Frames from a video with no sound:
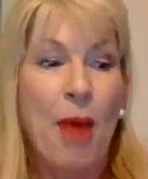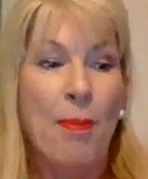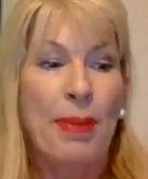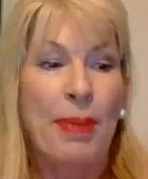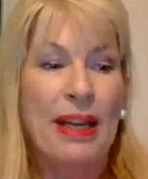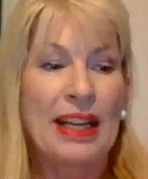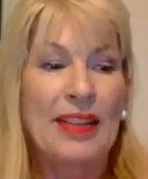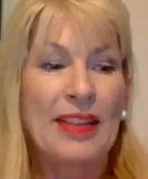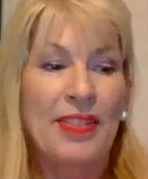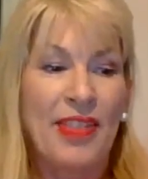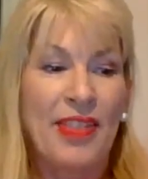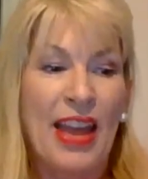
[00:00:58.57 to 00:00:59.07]

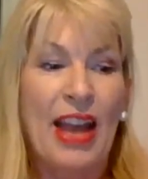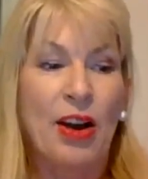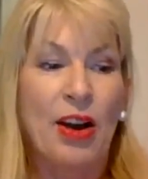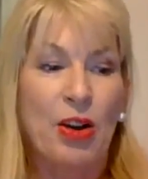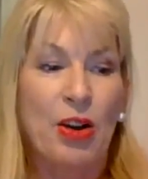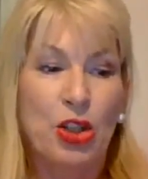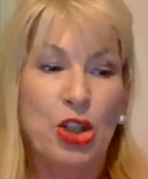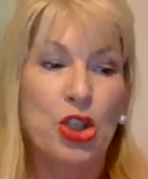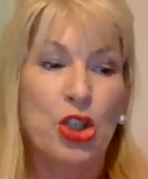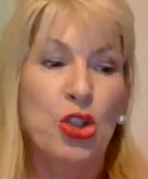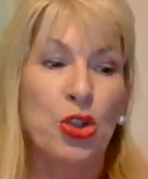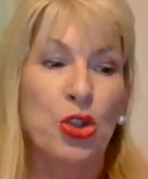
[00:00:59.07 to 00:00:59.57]
But they
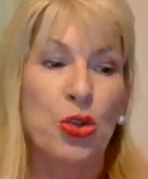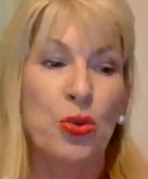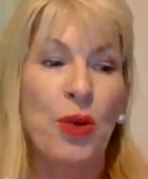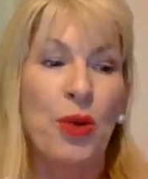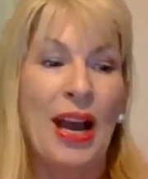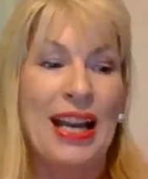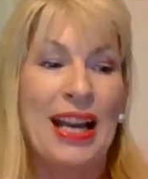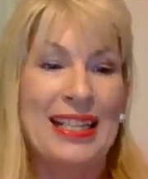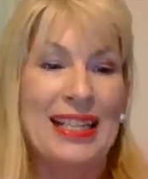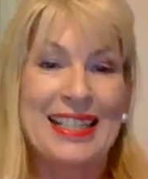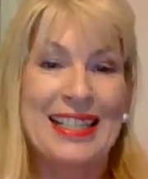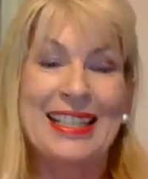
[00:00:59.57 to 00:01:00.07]
are two
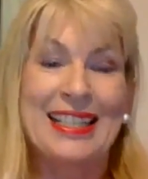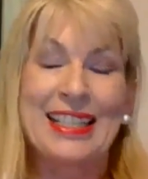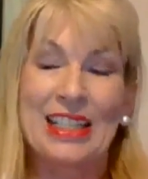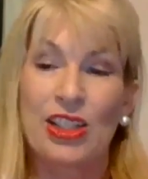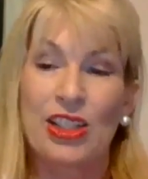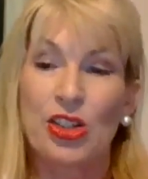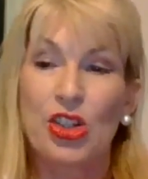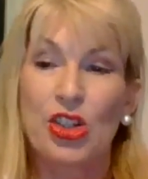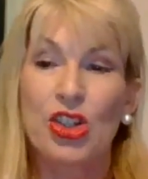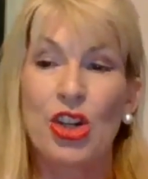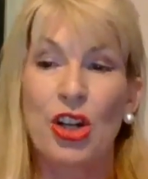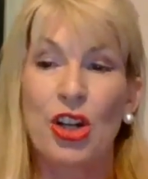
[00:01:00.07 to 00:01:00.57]

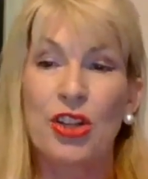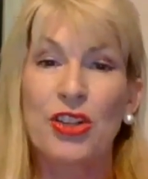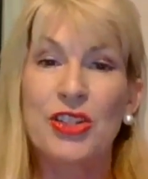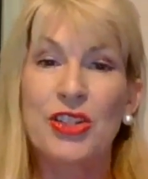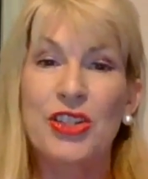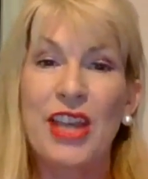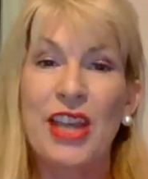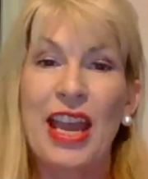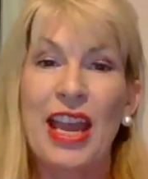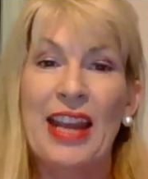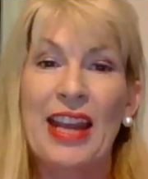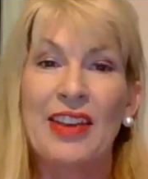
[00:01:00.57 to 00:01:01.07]
identical
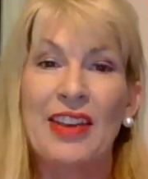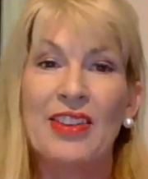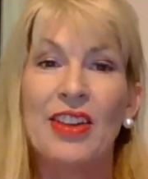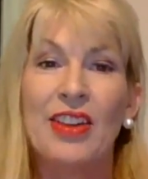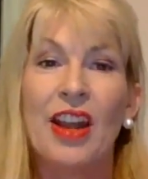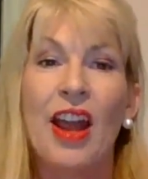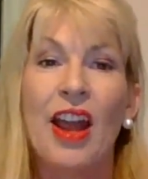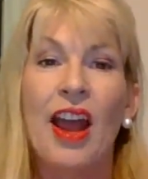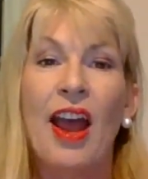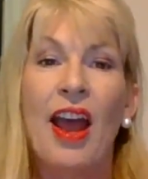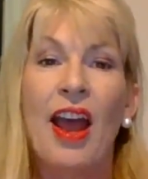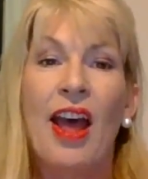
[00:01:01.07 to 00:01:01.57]
shots, and
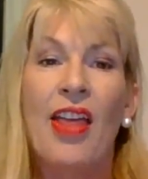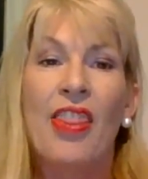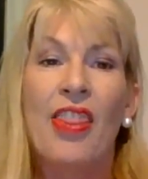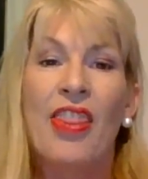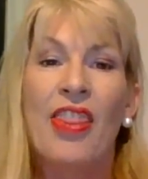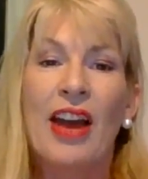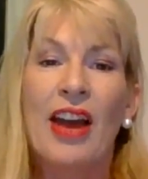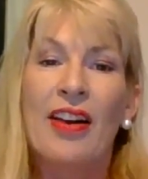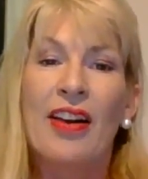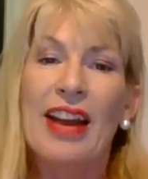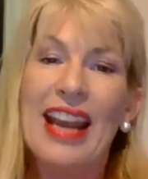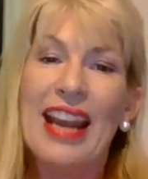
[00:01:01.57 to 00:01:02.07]

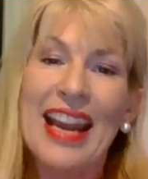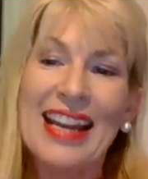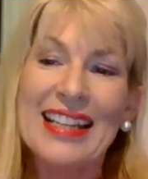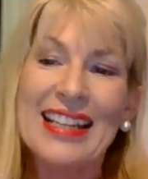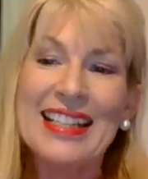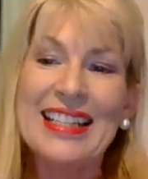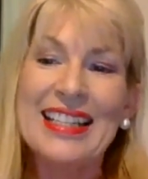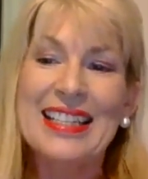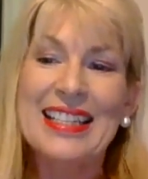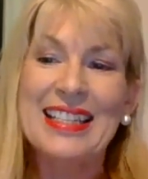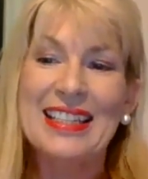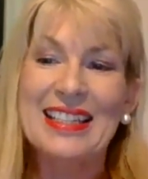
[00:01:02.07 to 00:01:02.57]
they're
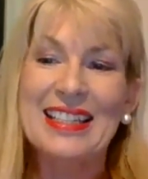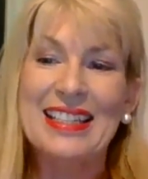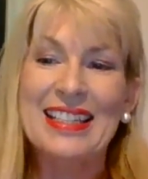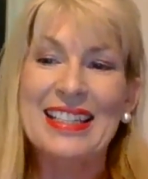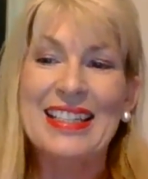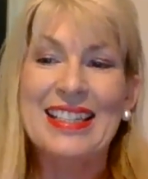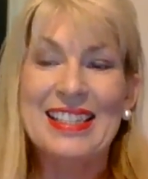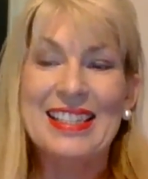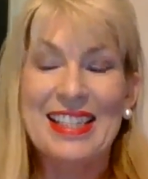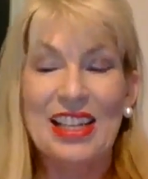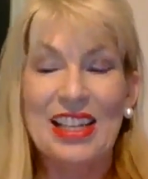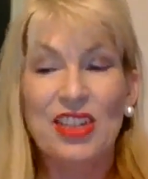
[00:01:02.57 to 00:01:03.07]
edited
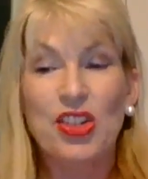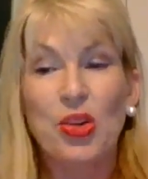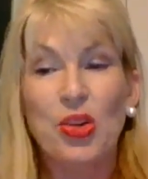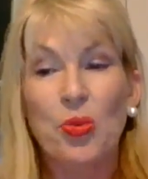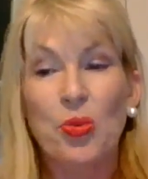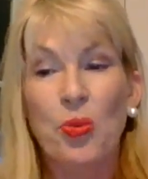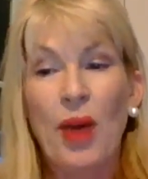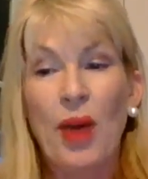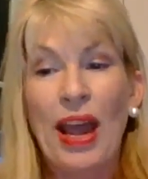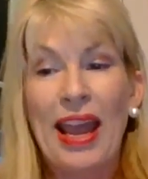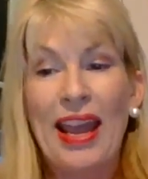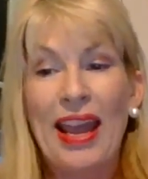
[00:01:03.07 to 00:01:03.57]
in such a
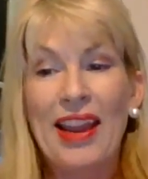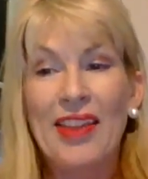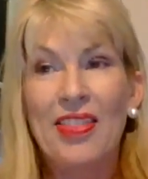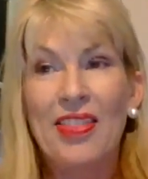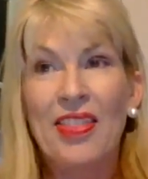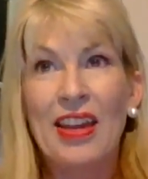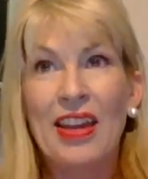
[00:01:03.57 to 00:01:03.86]
way